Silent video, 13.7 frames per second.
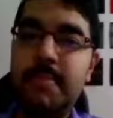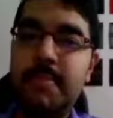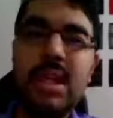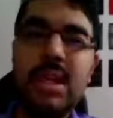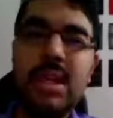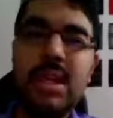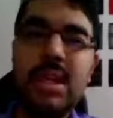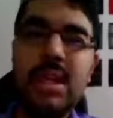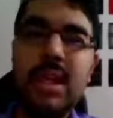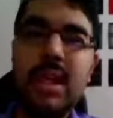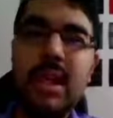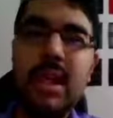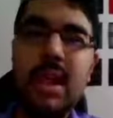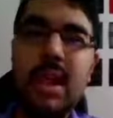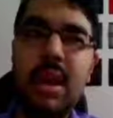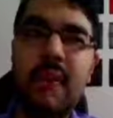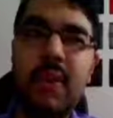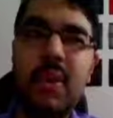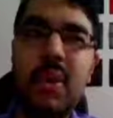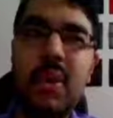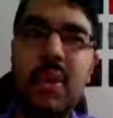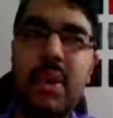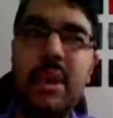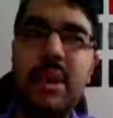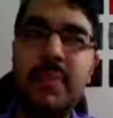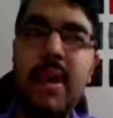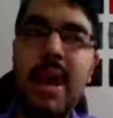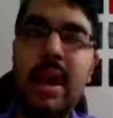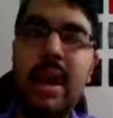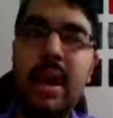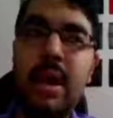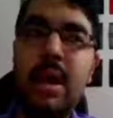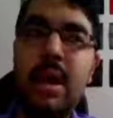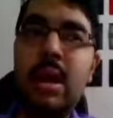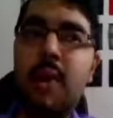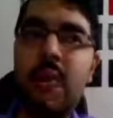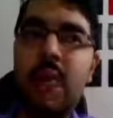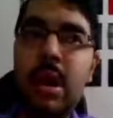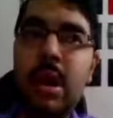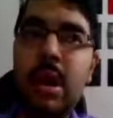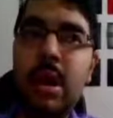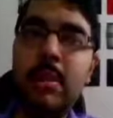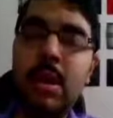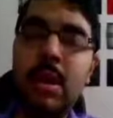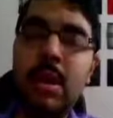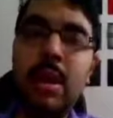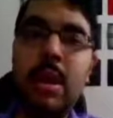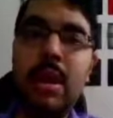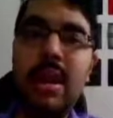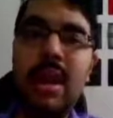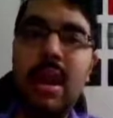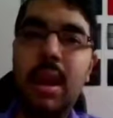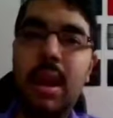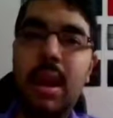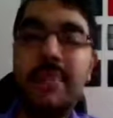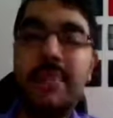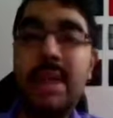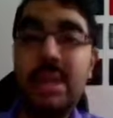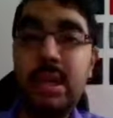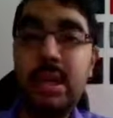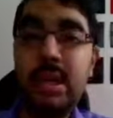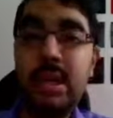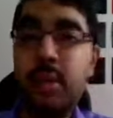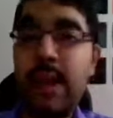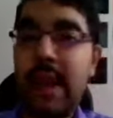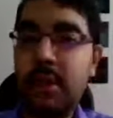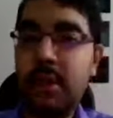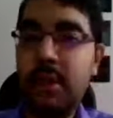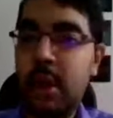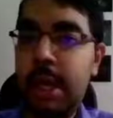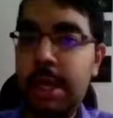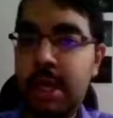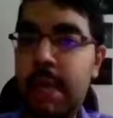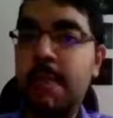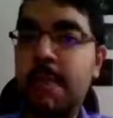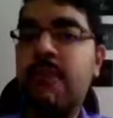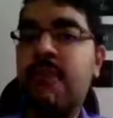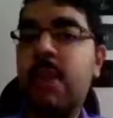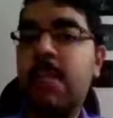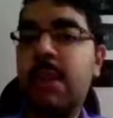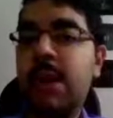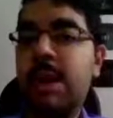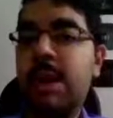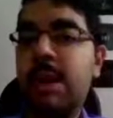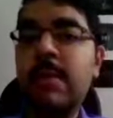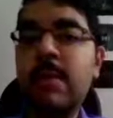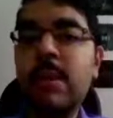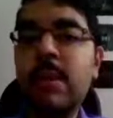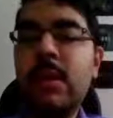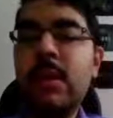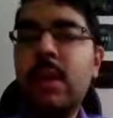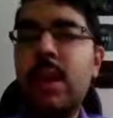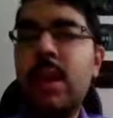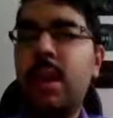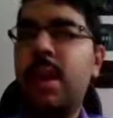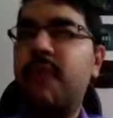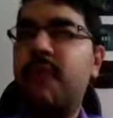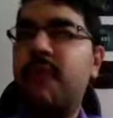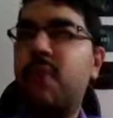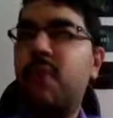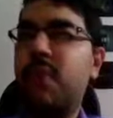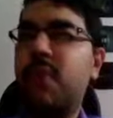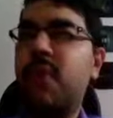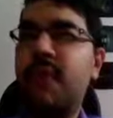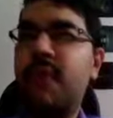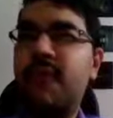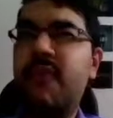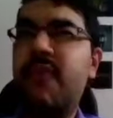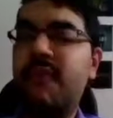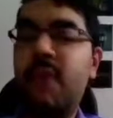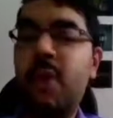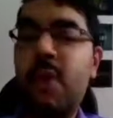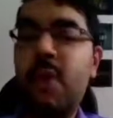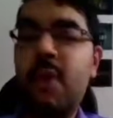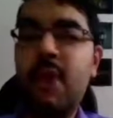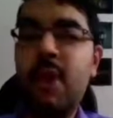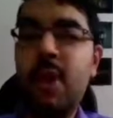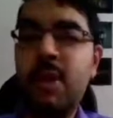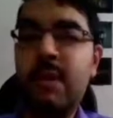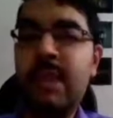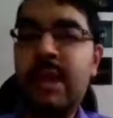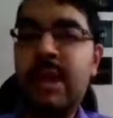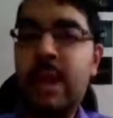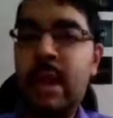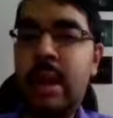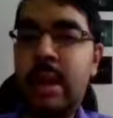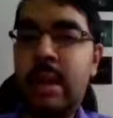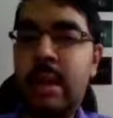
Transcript: just, I think a few years back, I heard of a delirious patient who had actually jumped from the, I think, 4th or 5th floor of a hospital and